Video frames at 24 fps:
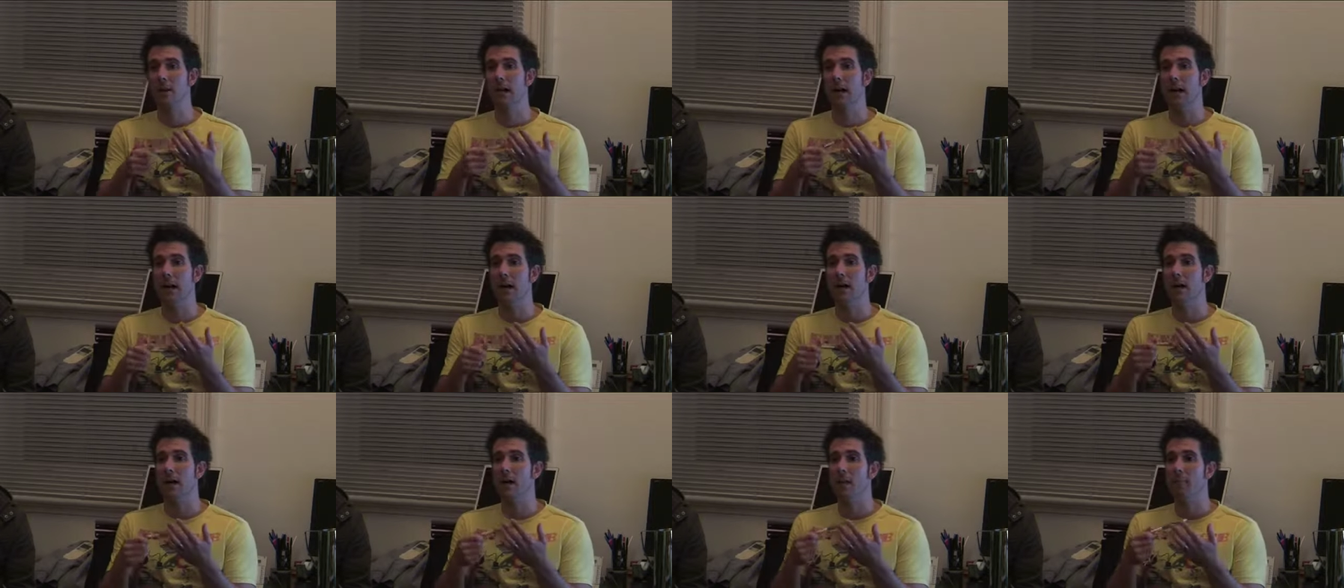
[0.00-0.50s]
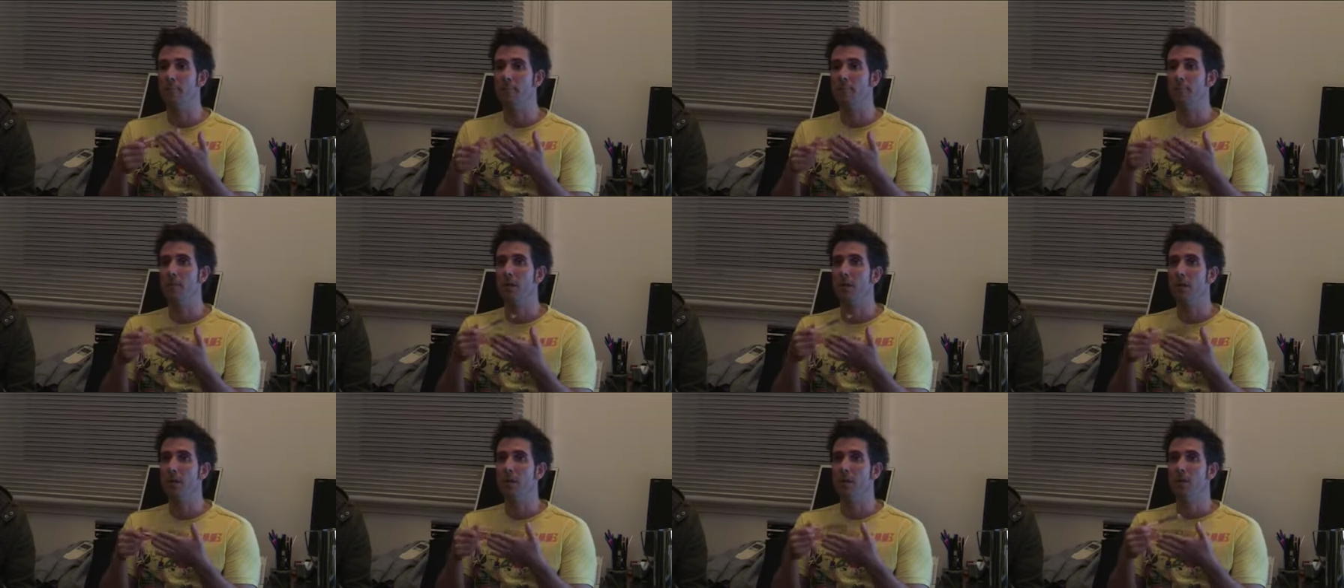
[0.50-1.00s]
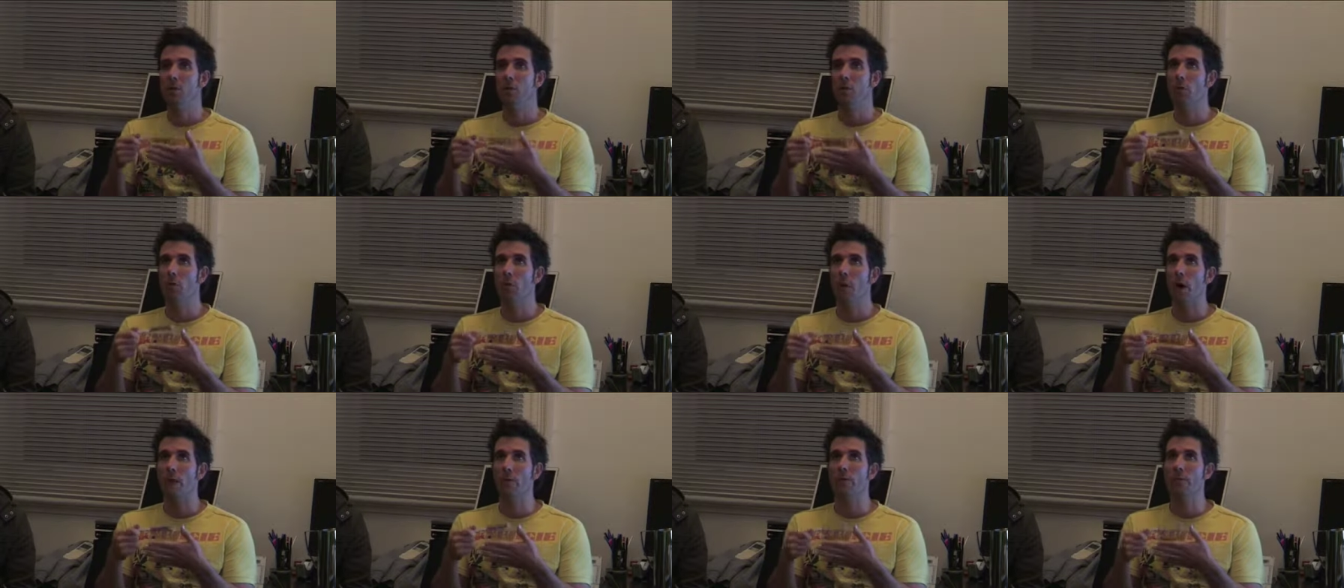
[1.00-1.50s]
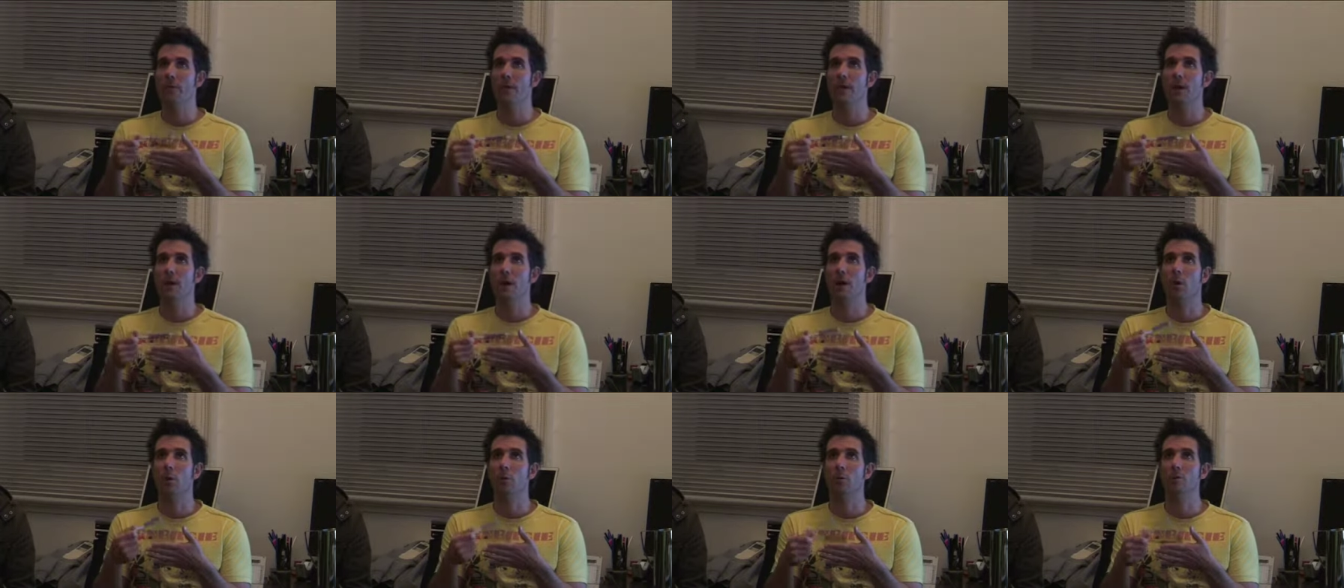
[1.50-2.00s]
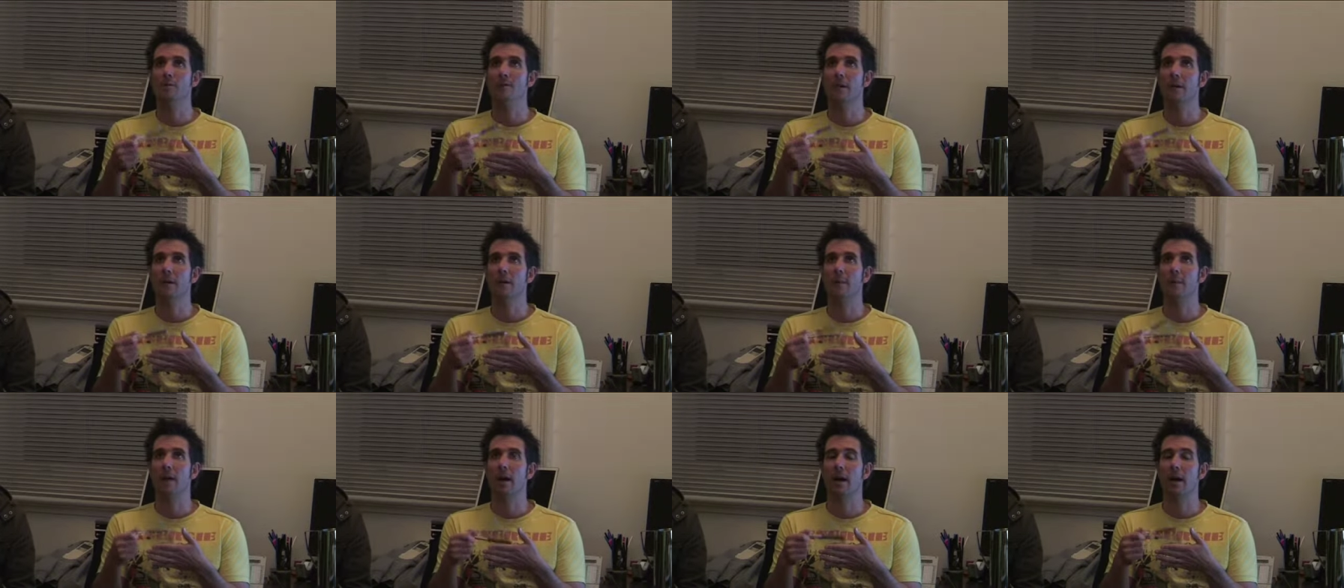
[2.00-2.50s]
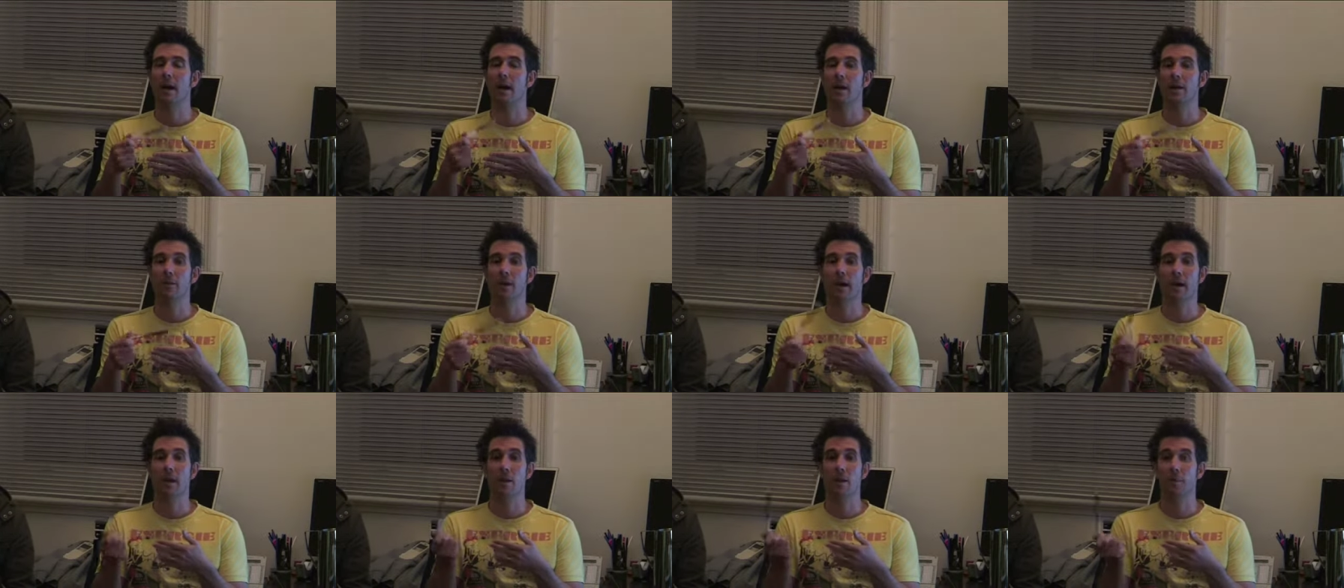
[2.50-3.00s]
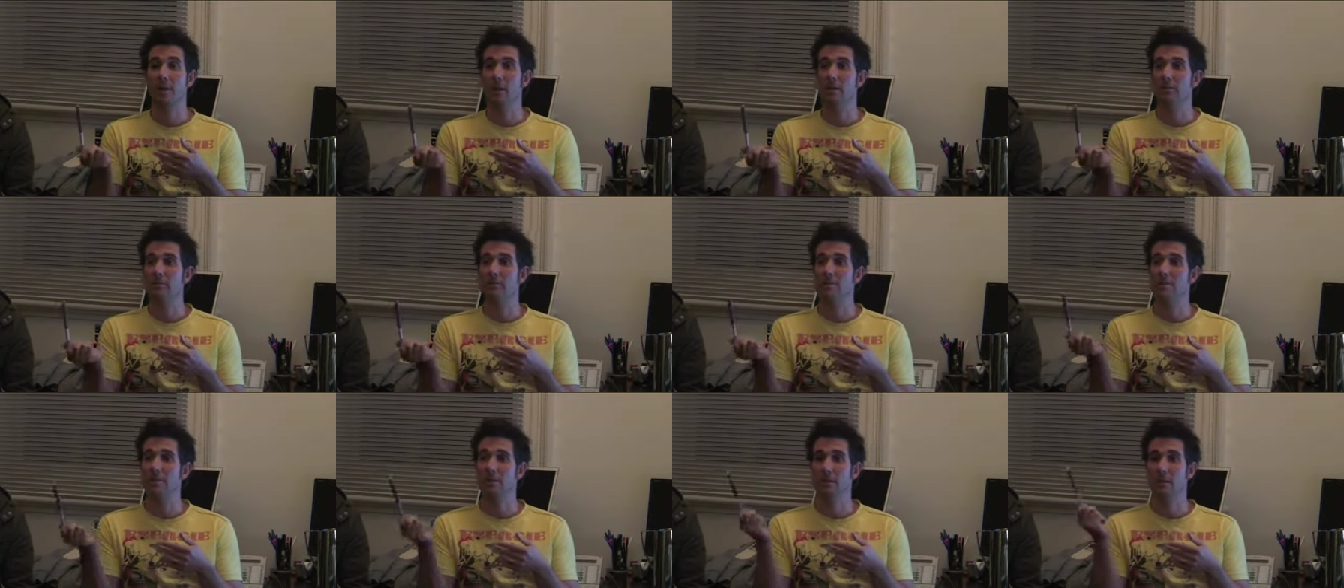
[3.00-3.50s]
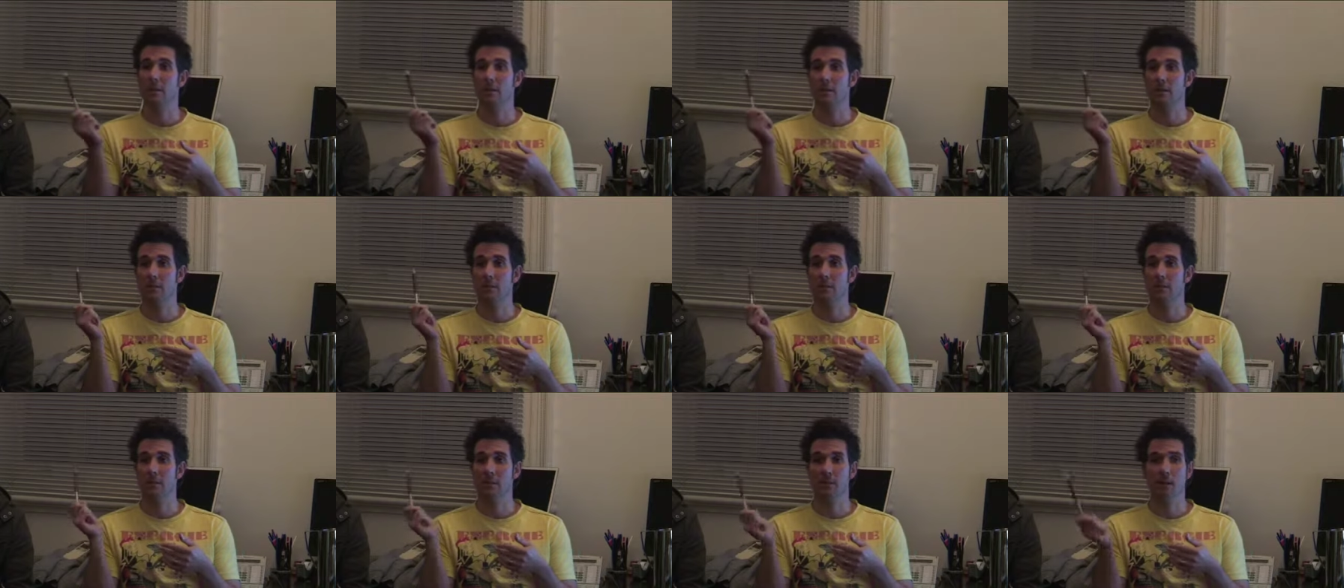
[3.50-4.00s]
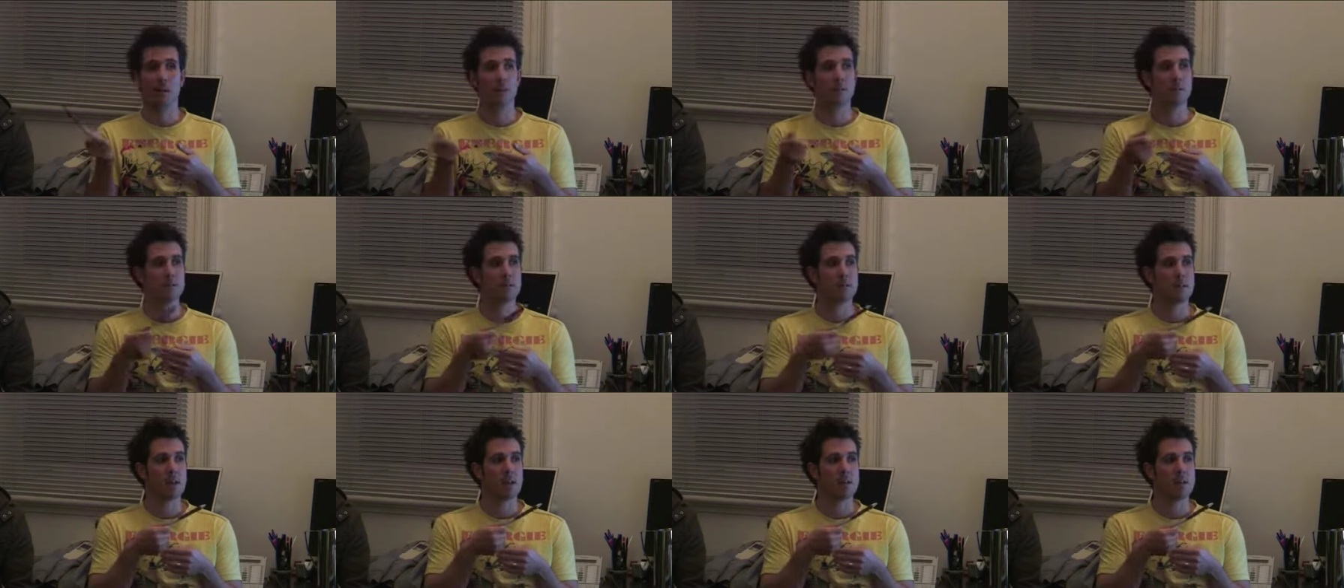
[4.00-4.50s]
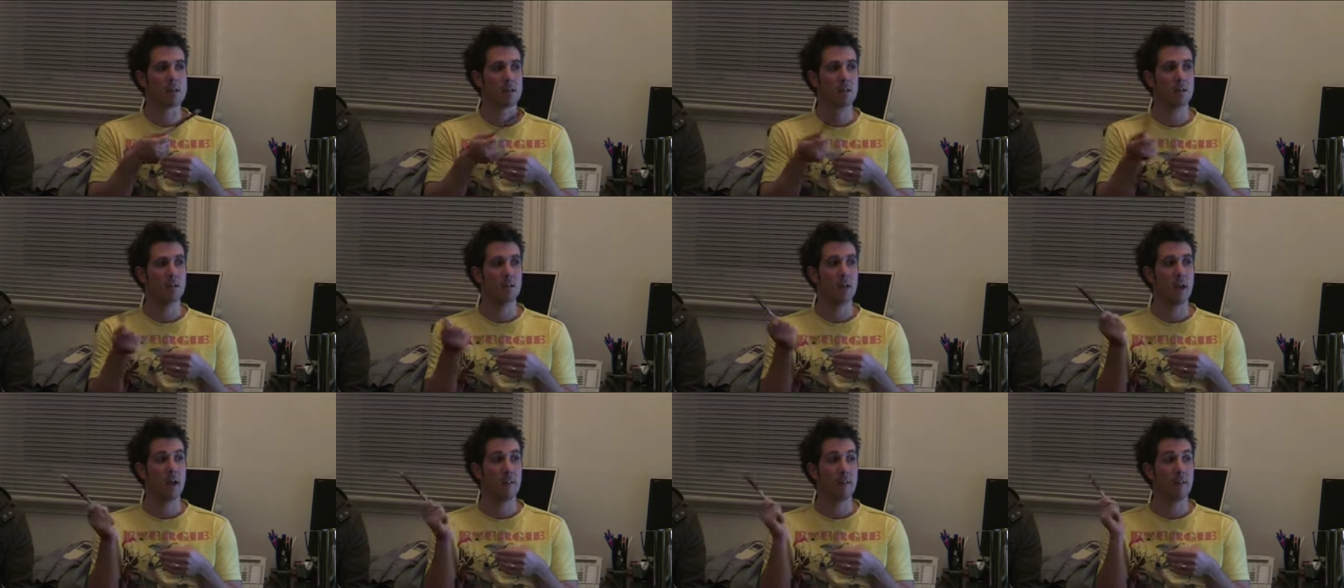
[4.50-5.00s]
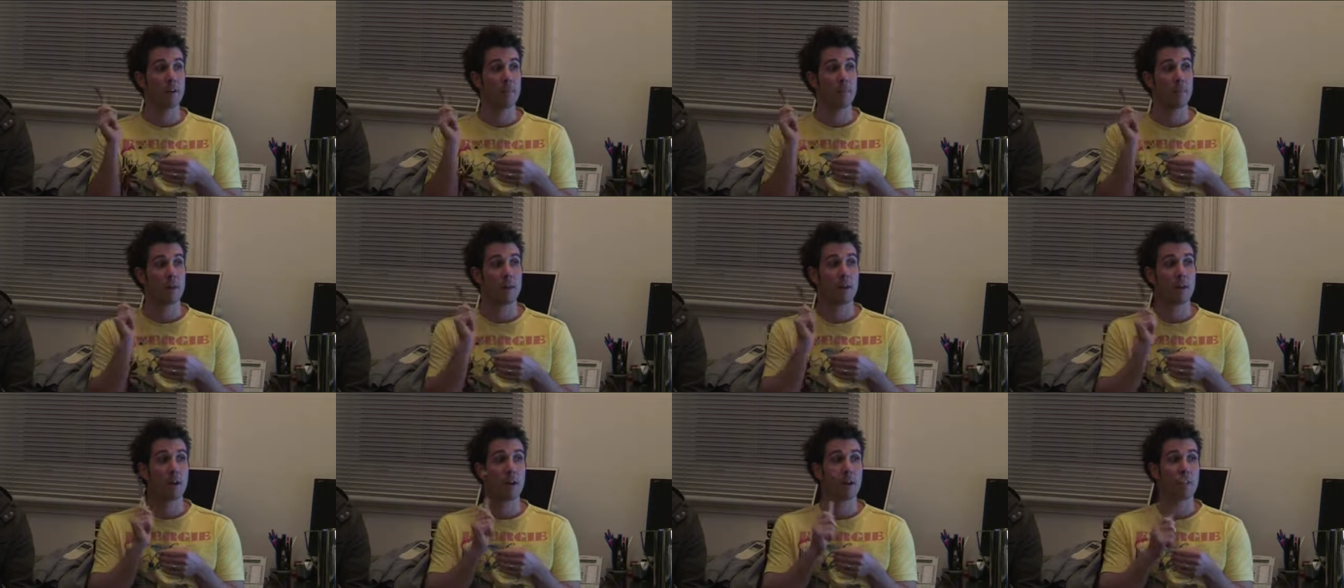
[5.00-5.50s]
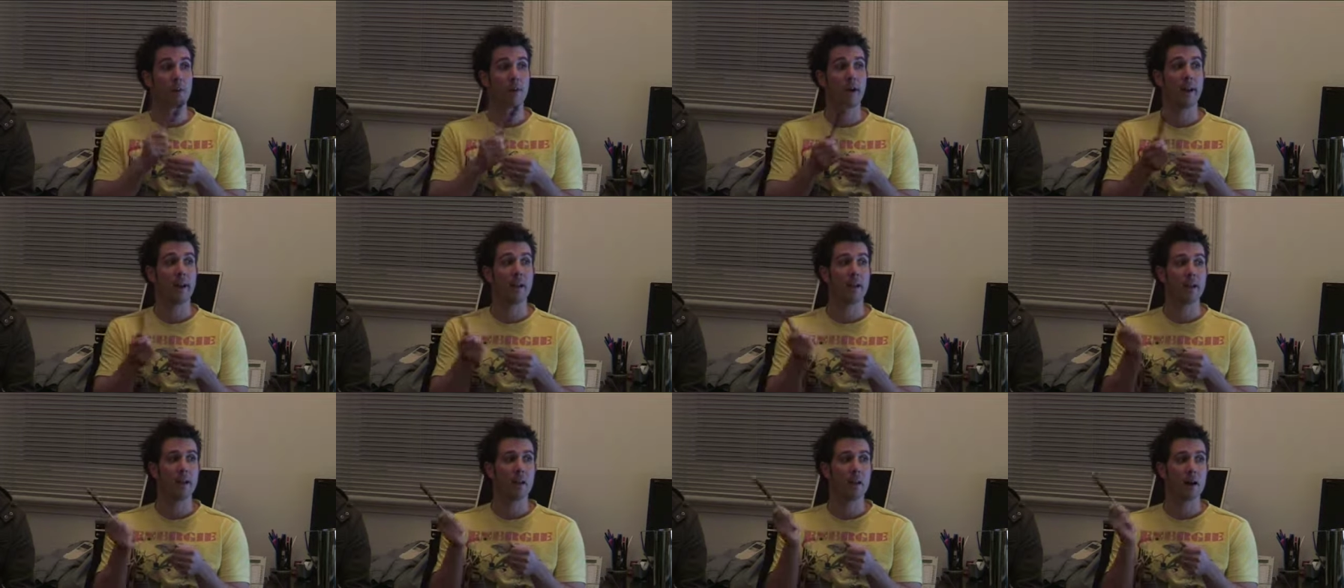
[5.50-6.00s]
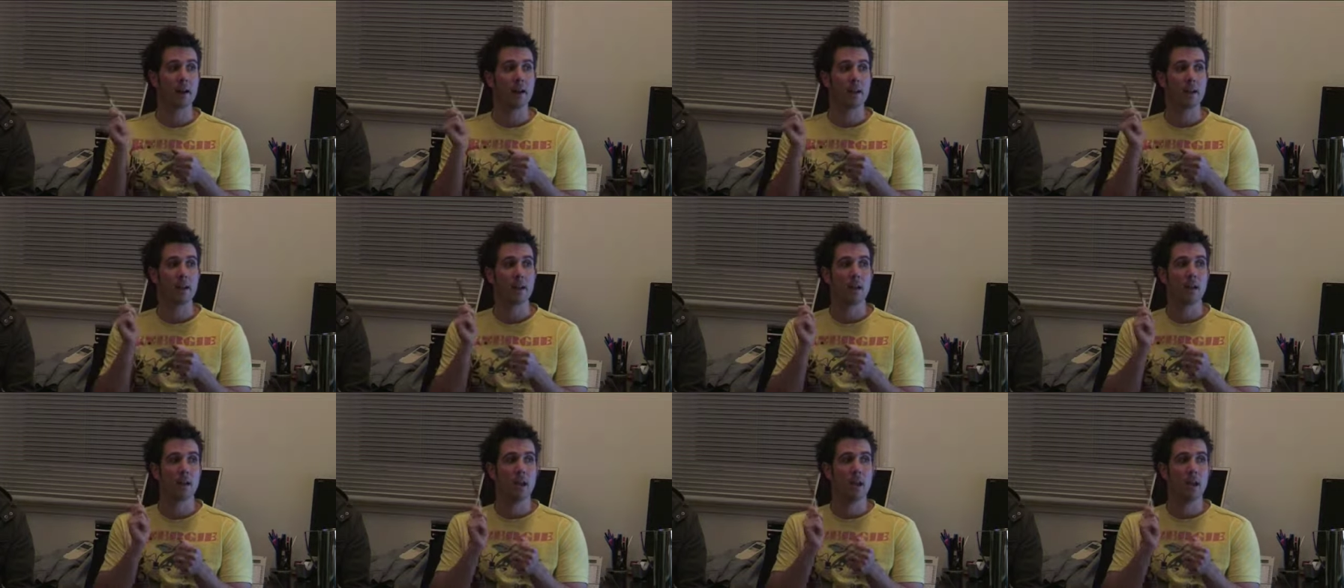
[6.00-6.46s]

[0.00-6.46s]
The one thing I will say about colour grading will be interesting. It sounds like you're having a big colour grading night.